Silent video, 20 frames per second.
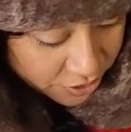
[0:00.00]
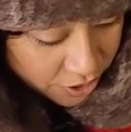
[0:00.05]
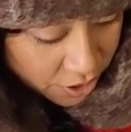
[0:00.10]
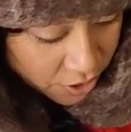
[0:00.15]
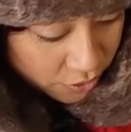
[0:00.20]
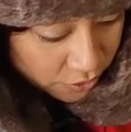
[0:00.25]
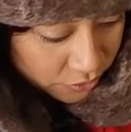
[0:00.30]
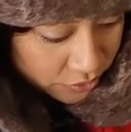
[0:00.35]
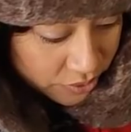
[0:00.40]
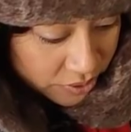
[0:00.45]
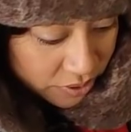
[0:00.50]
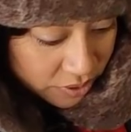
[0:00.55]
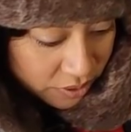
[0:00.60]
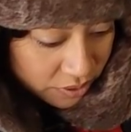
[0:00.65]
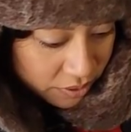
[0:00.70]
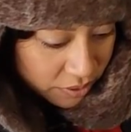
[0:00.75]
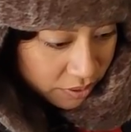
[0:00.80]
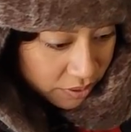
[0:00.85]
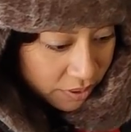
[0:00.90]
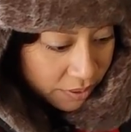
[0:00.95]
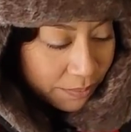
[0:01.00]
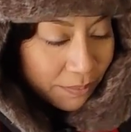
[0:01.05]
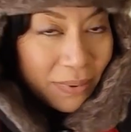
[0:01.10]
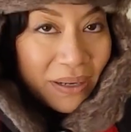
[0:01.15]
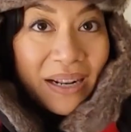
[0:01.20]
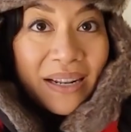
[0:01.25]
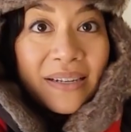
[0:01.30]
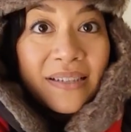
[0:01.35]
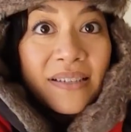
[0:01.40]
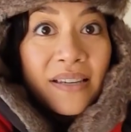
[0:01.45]
no. Baby, is
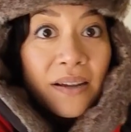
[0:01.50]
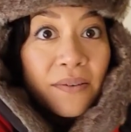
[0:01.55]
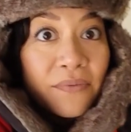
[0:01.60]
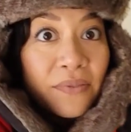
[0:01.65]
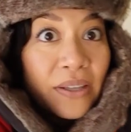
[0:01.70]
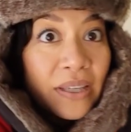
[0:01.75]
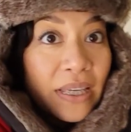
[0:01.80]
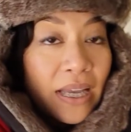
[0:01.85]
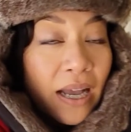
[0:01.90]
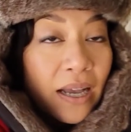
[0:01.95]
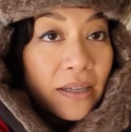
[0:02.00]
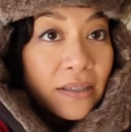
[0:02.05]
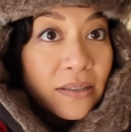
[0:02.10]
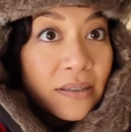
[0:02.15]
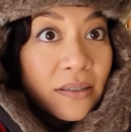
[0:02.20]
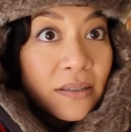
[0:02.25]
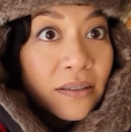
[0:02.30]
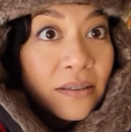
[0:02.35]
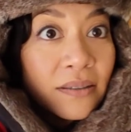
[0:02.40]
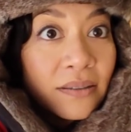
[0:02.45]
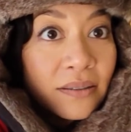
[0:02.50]
your father a thief?